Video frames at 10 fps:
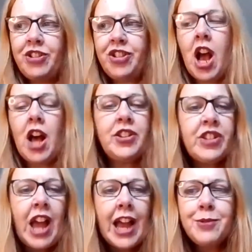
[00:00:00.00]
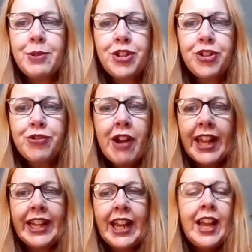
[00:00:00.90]
jars tied with
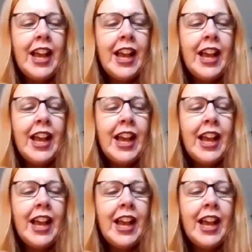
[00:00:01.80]
string,